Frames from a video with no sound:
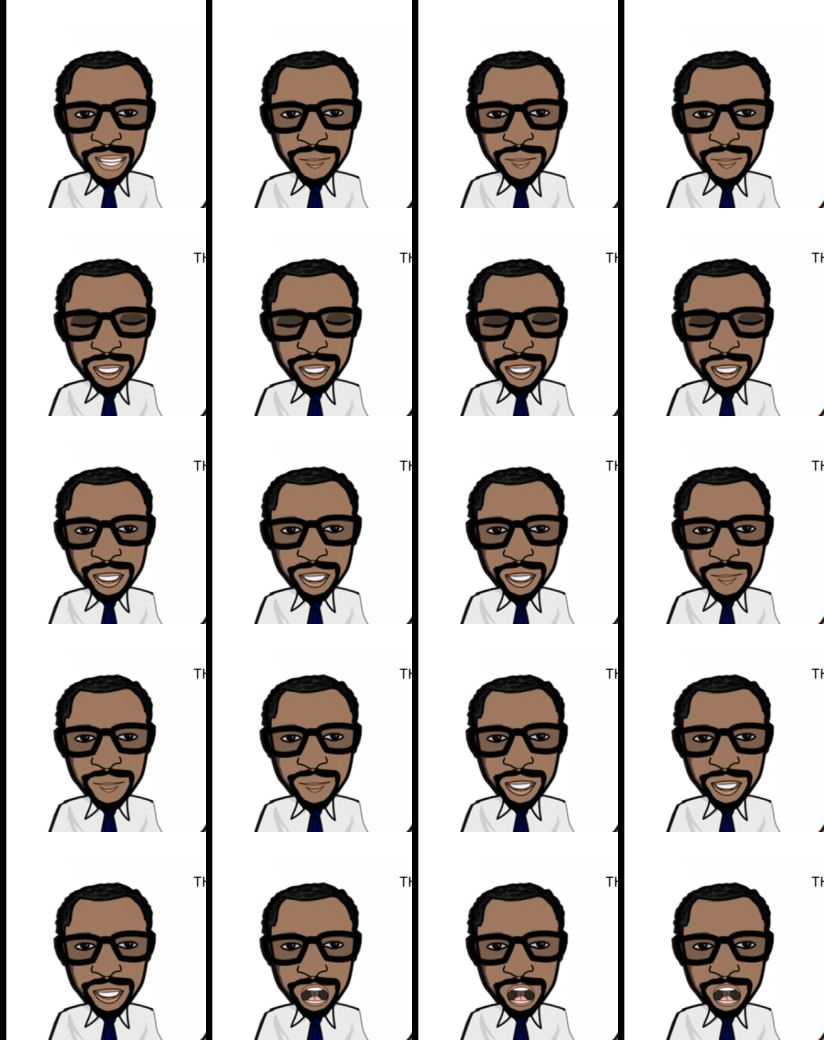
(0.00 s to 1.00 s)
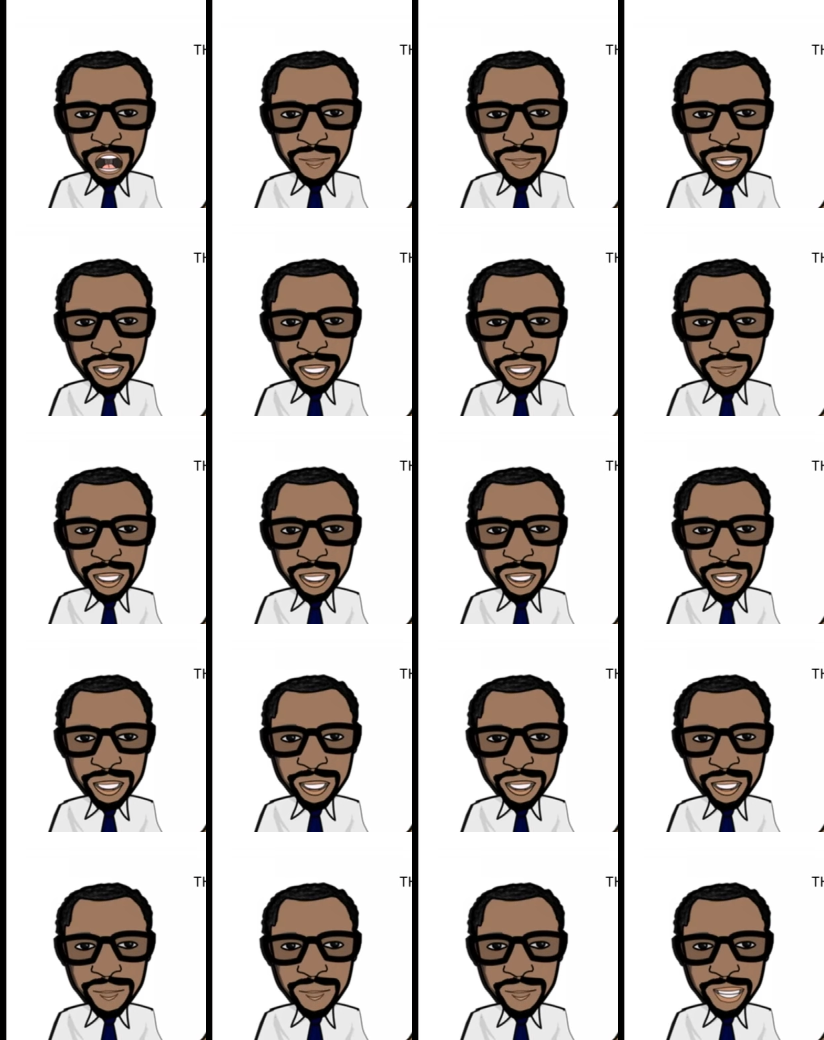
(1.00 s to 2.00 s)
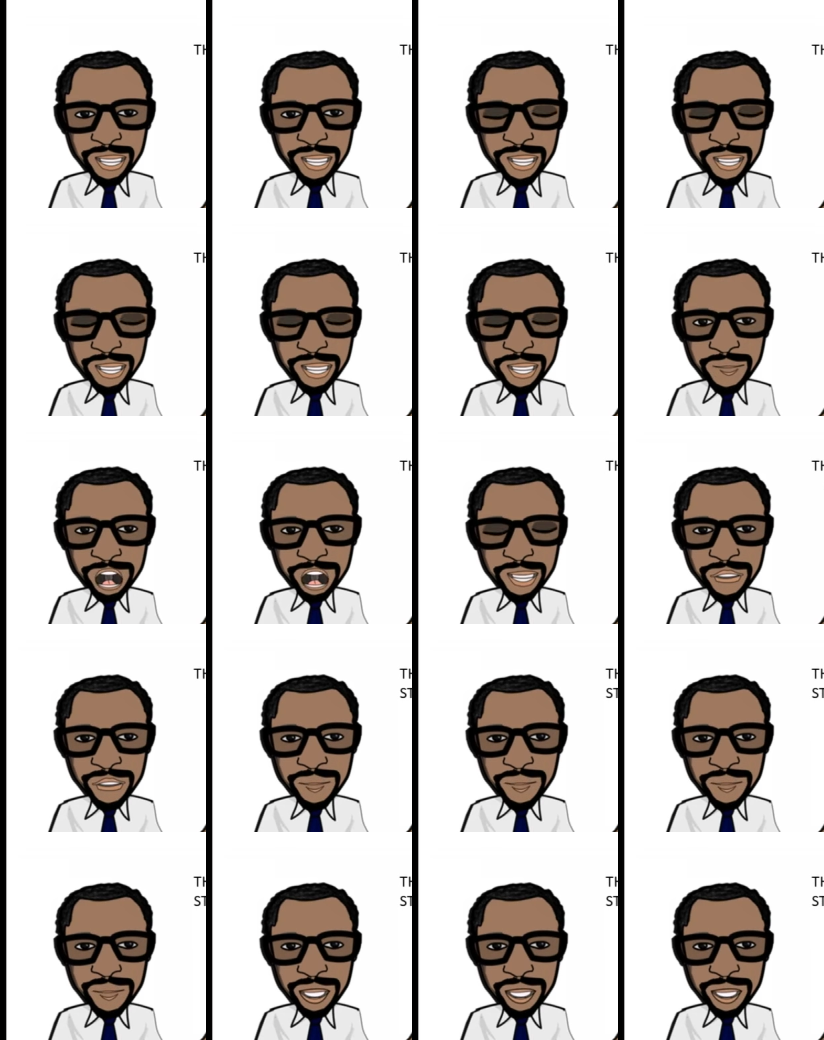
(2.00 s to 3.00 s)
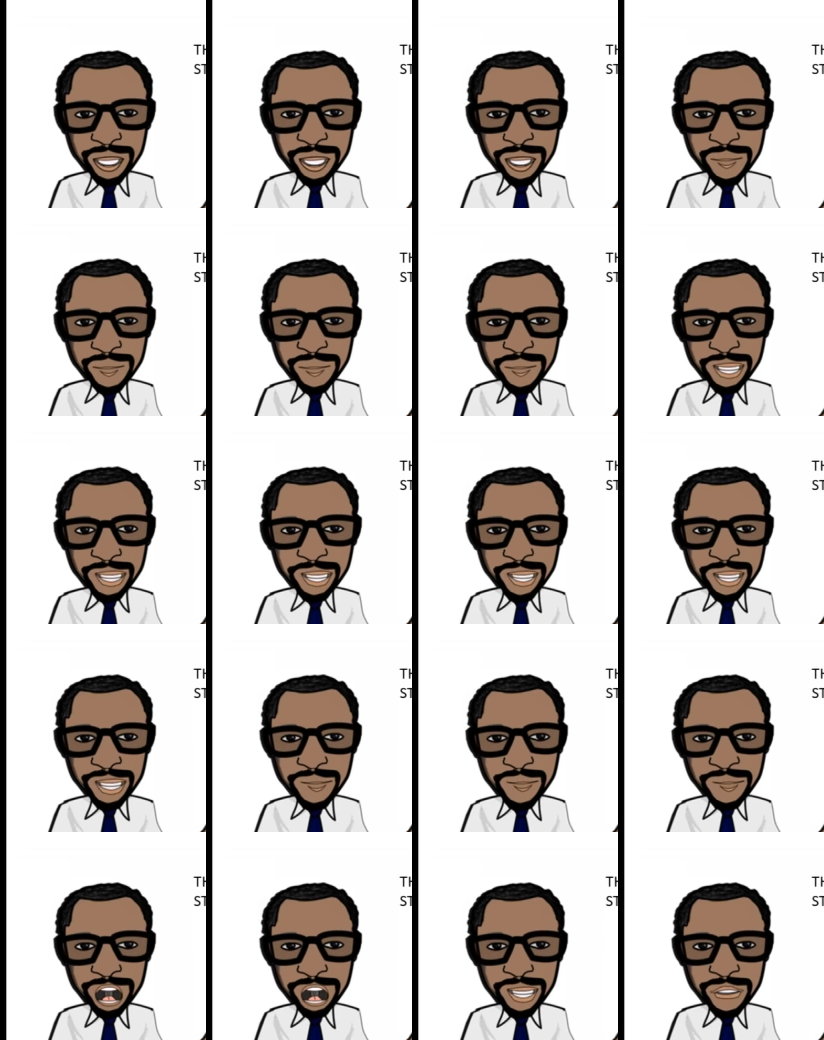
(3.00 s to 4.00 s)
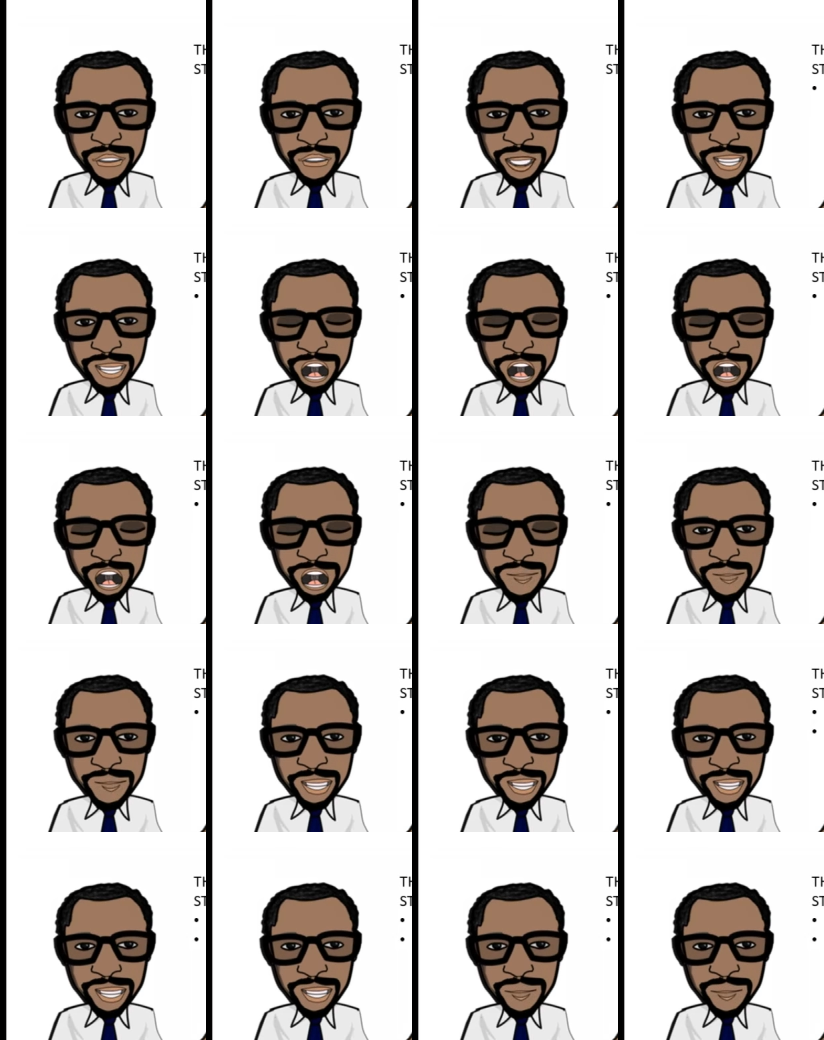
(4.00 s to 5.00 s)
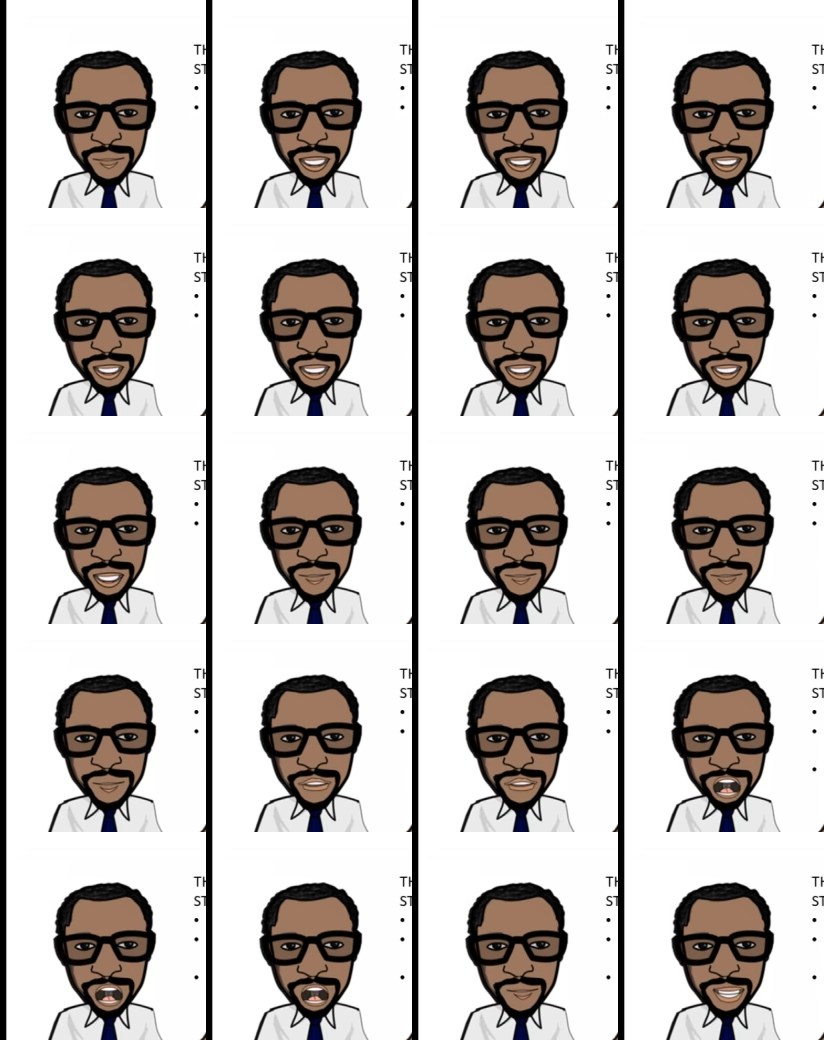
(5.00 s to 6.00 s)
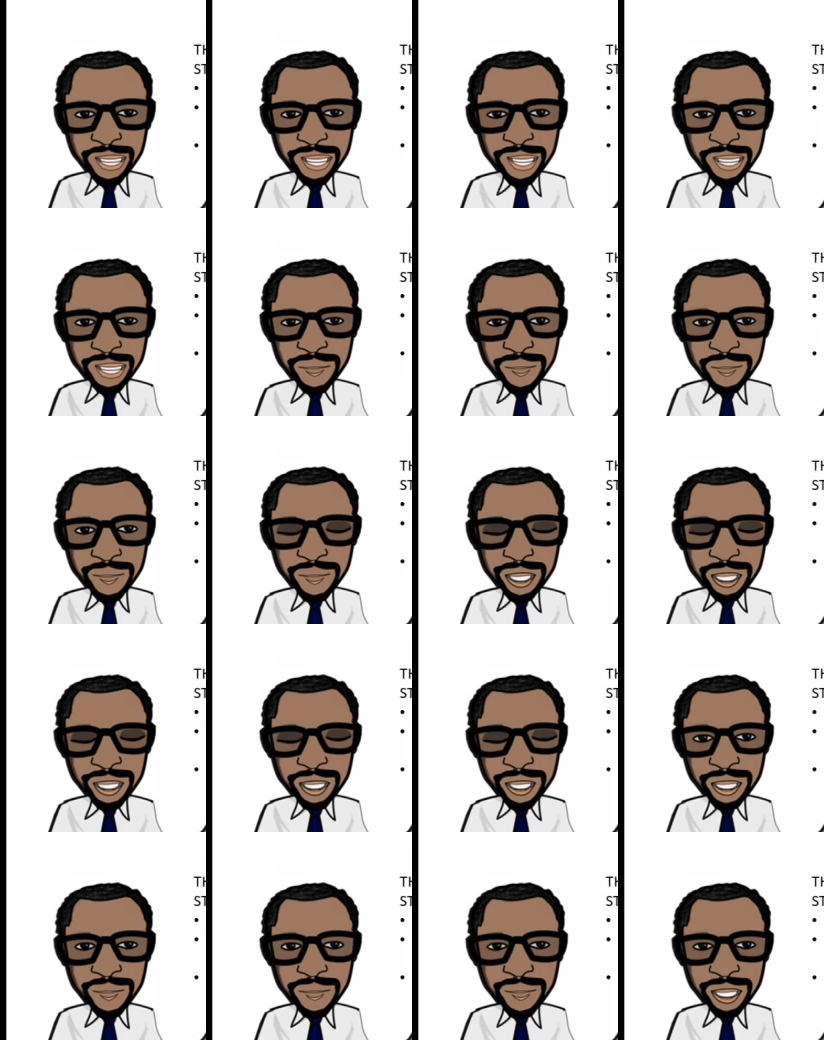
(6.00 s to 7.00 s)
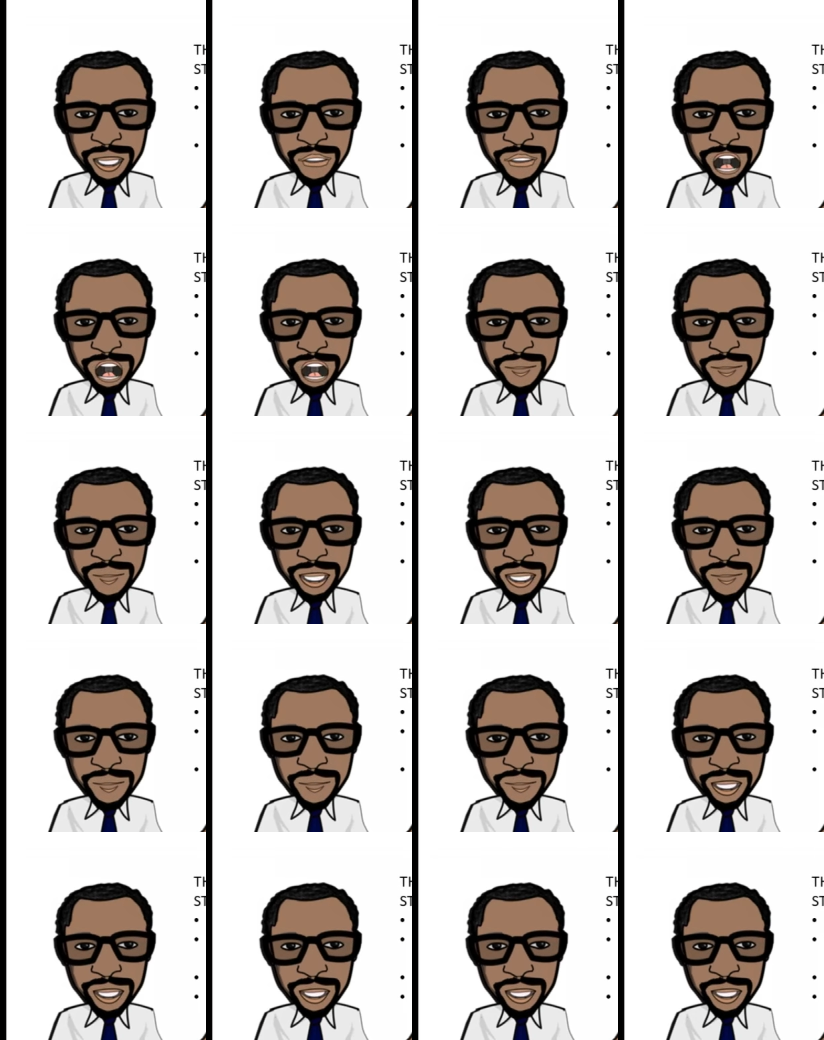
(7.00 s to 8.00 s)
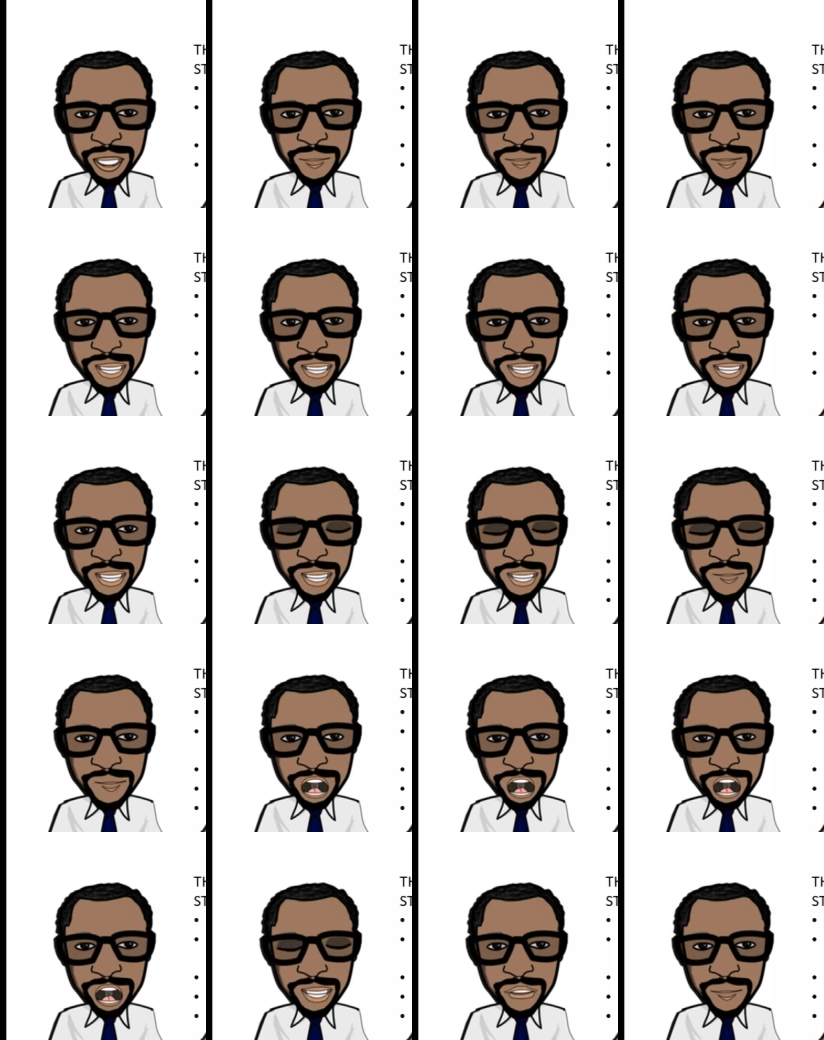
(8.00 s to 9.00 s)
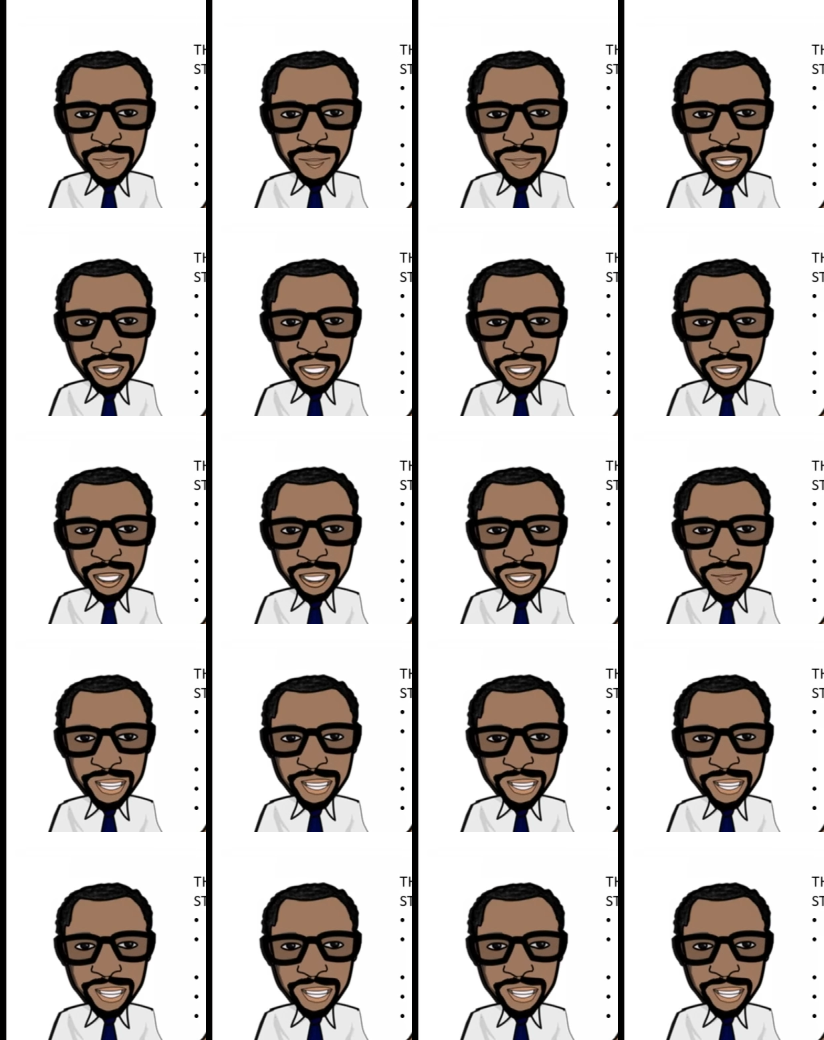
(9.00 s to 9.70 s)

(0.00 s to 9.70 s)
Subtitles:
we go to language, the first two parts of speech that language starts with will be verbs and nouns.